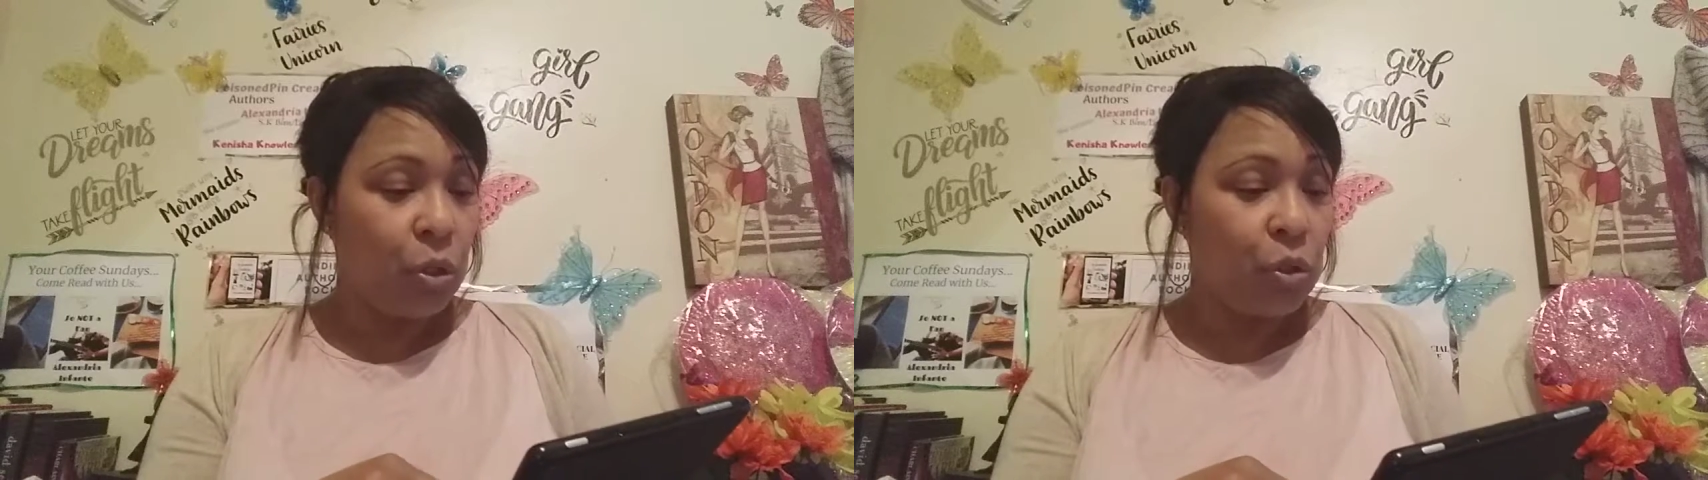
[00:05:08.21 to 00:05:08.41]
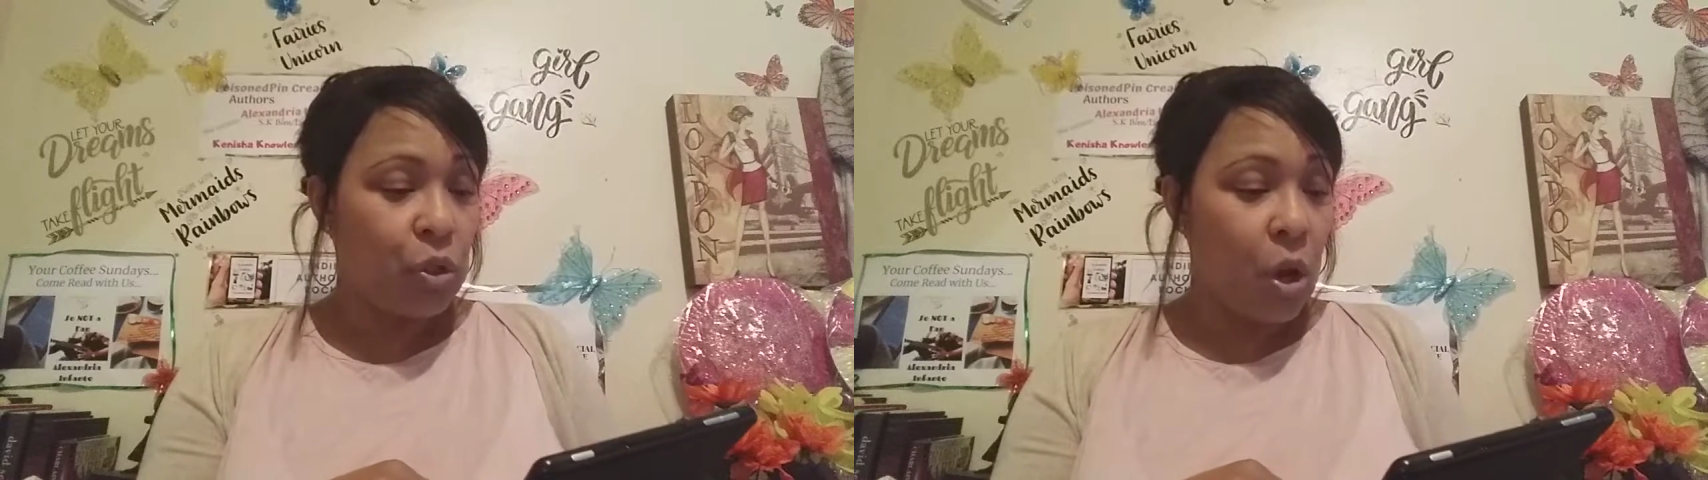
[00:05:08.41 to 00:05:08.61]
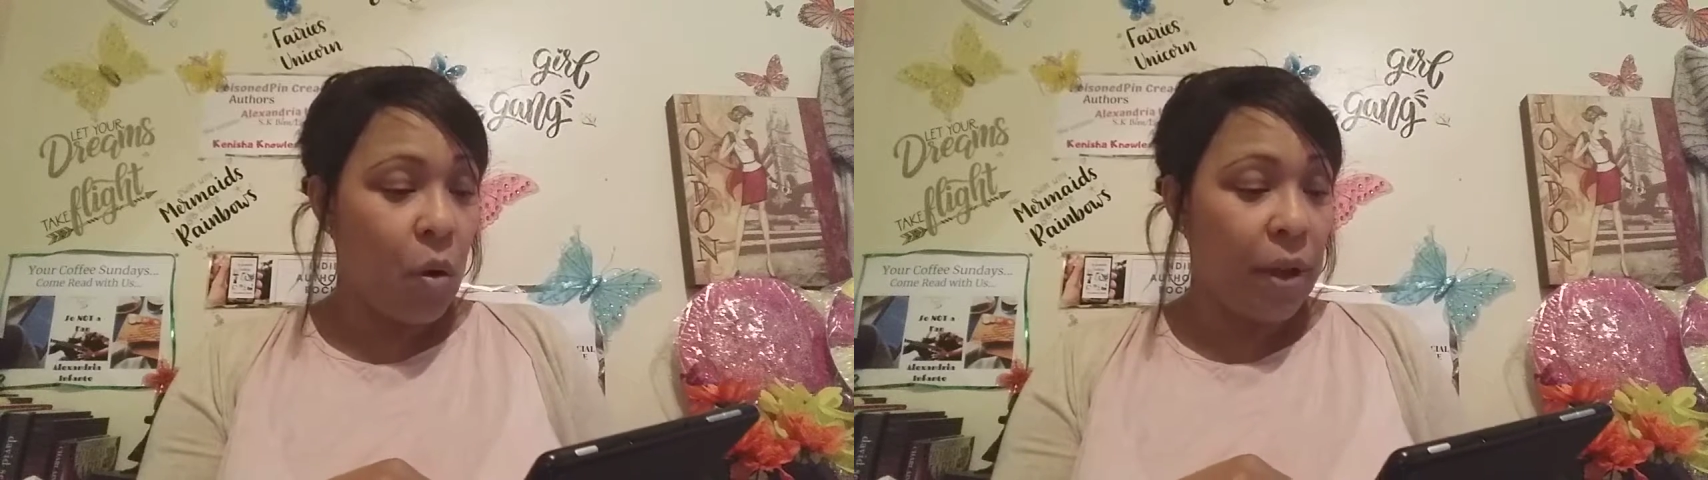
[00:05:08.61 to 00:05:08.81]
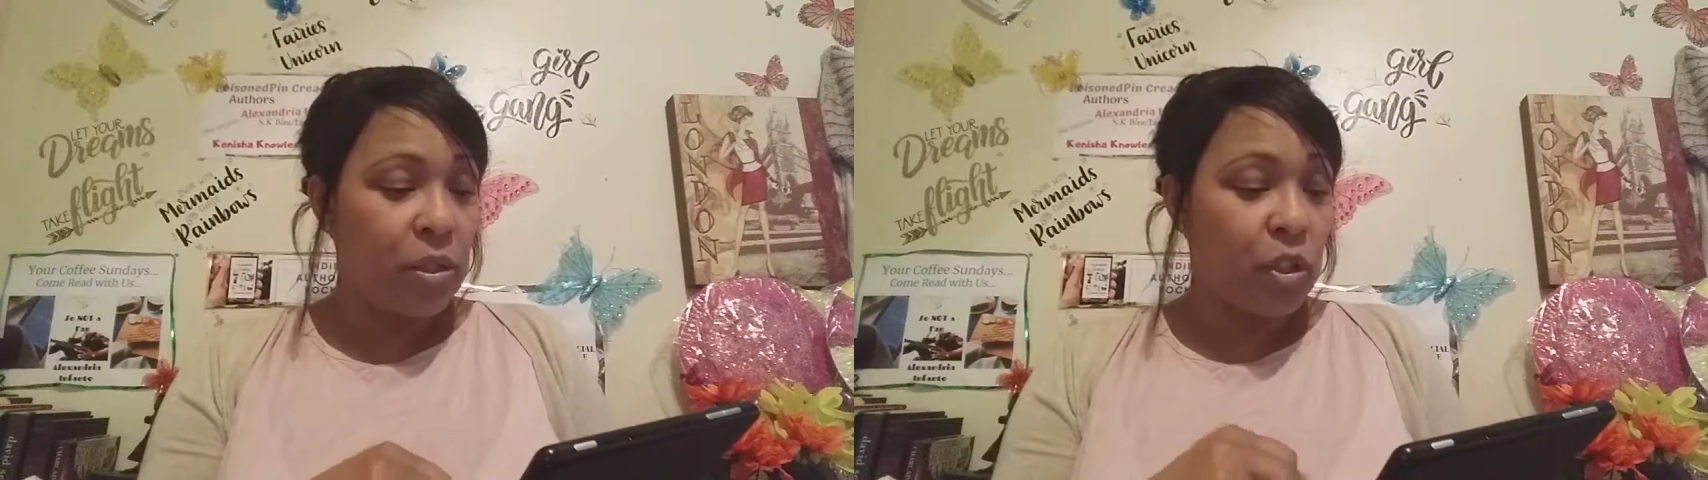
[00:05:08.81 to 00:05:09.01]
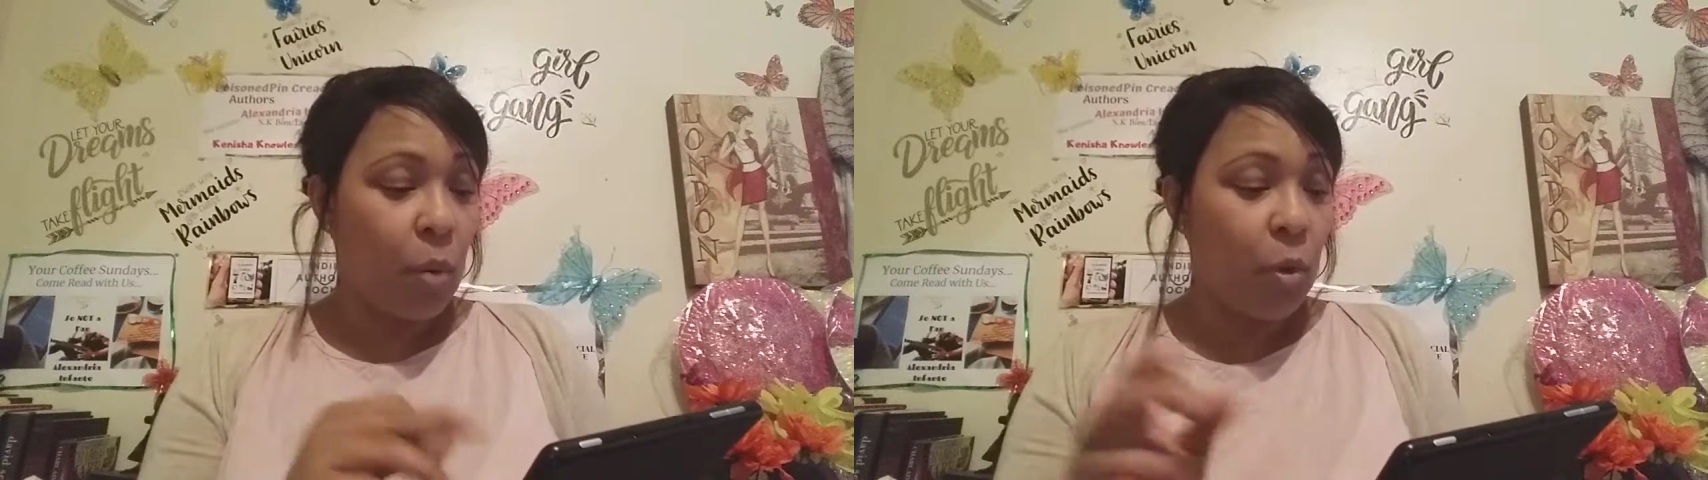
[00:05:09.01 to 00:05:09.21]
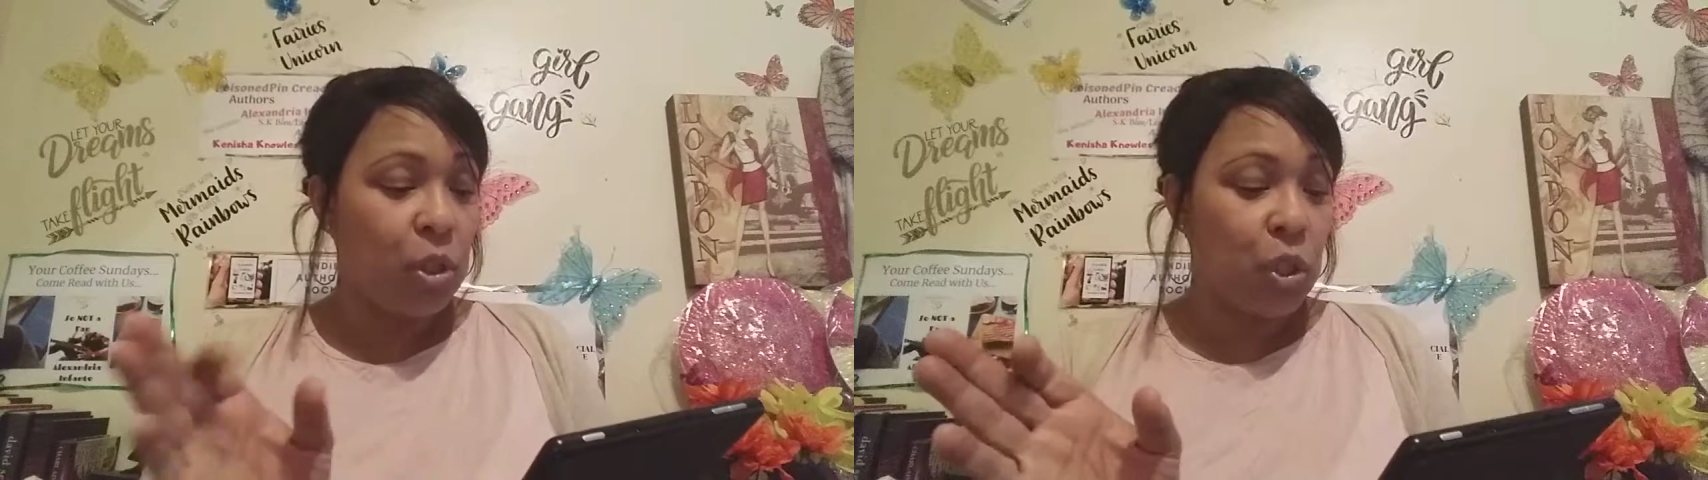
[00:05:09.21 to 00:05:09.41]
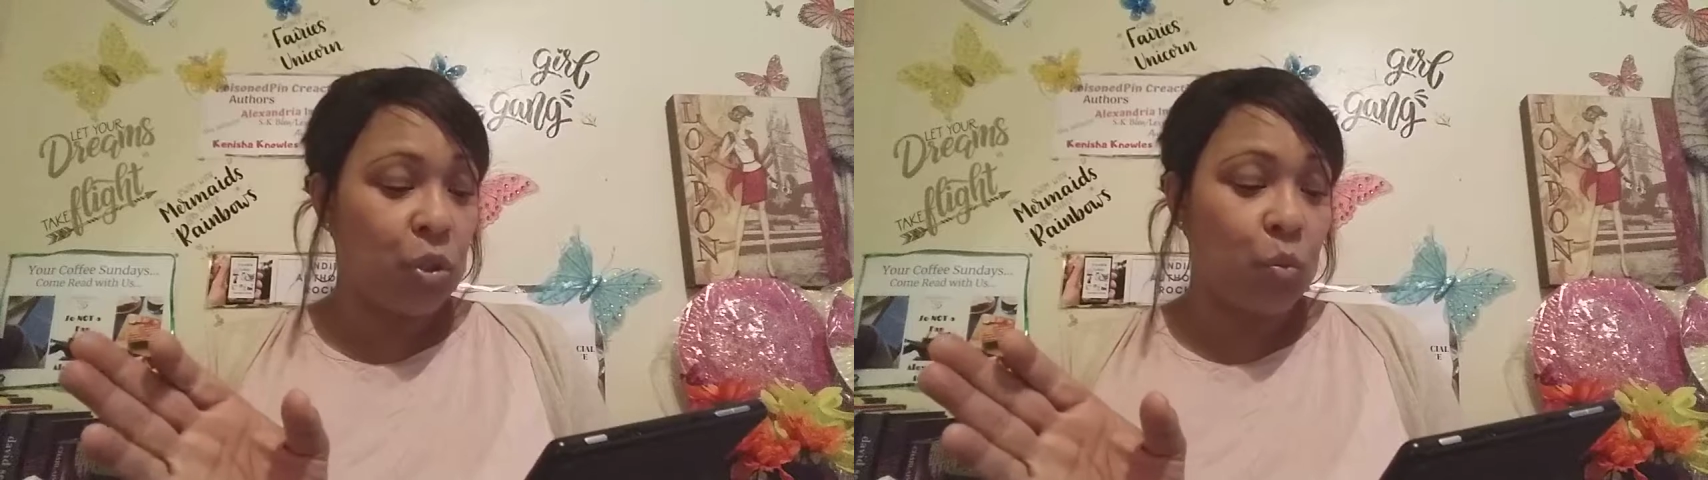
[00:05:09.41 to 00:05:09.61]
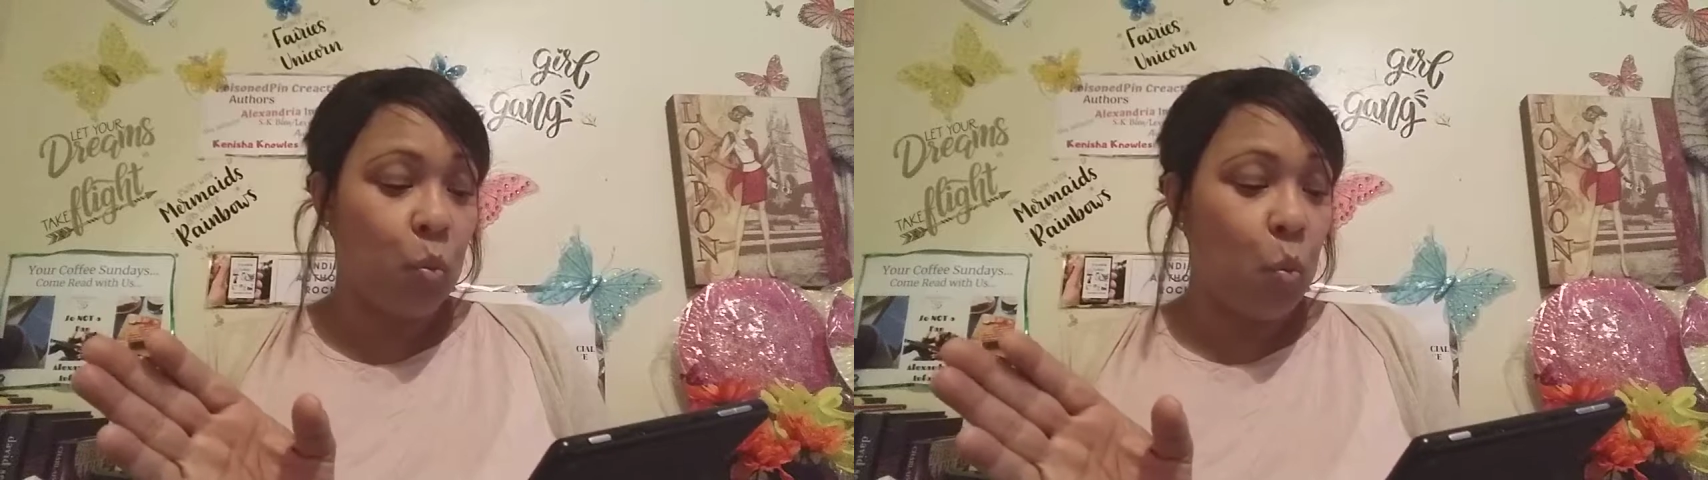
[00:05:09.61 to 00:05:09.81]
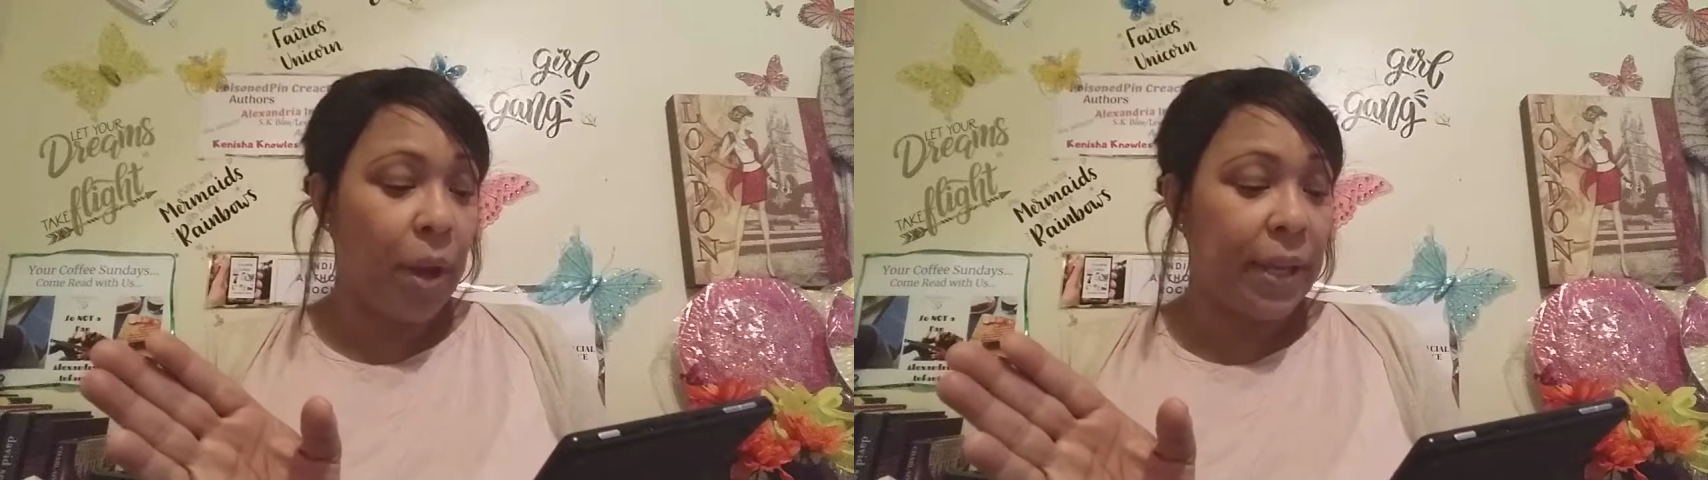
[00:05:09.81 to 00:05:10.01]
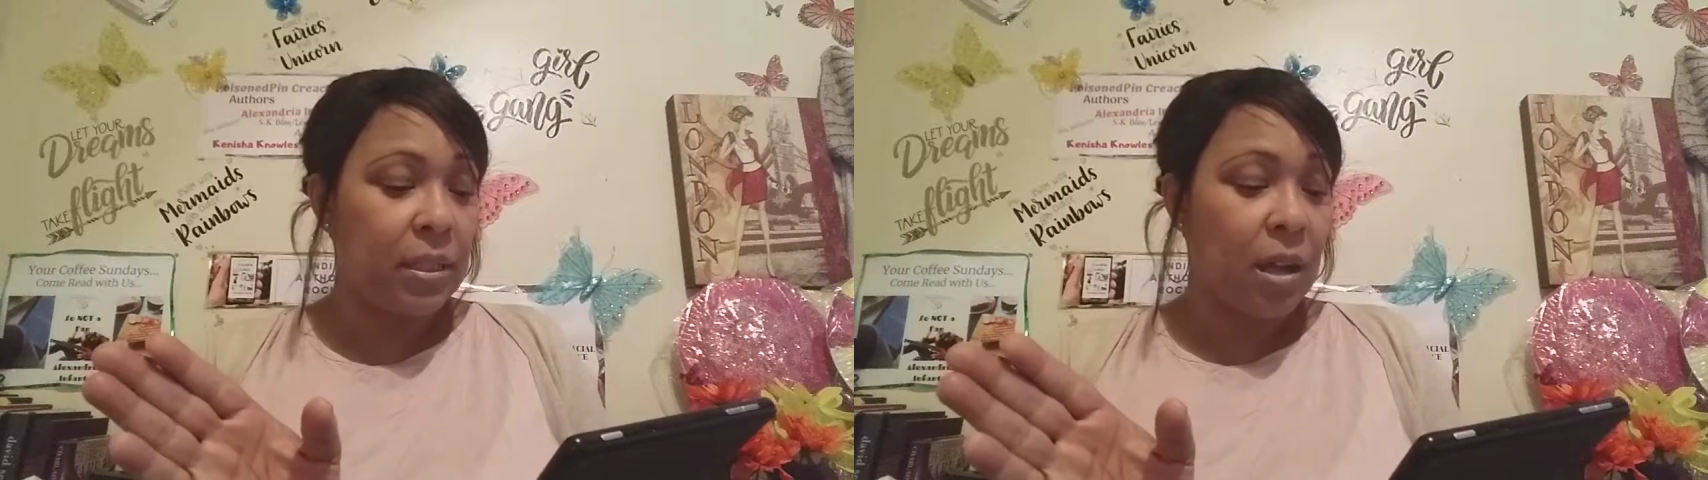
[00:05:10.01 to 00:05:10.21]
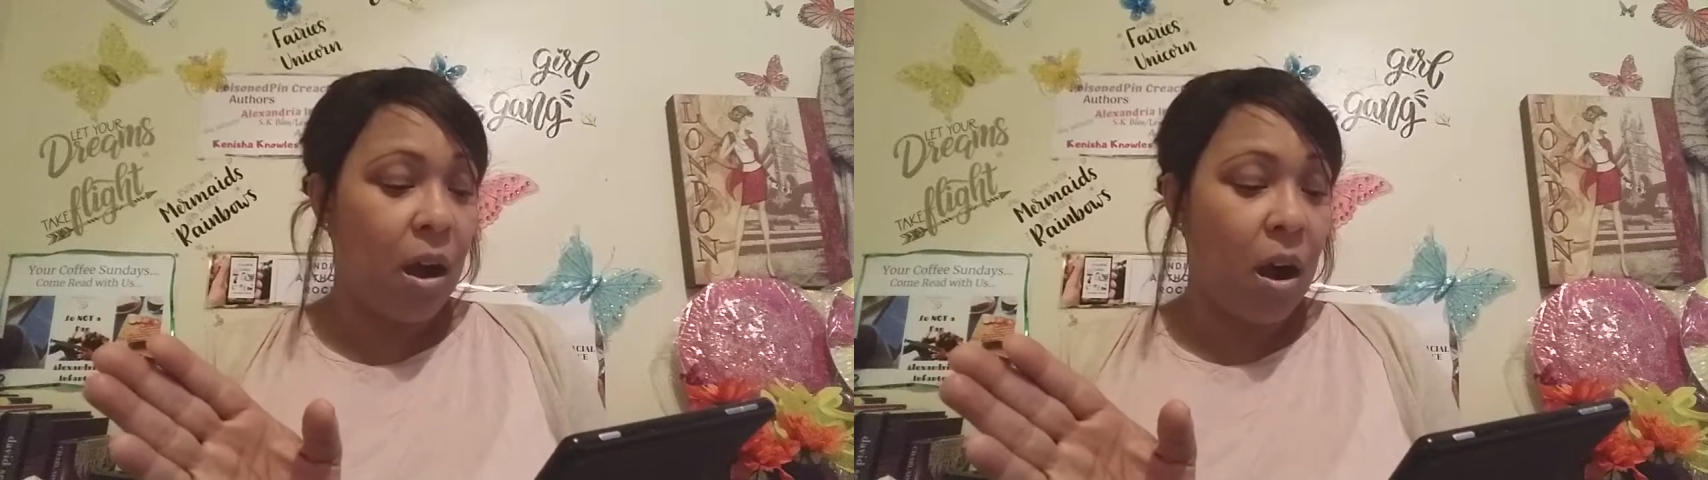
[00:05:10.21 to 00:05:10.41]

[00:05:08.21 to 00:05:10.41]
So, and someone just went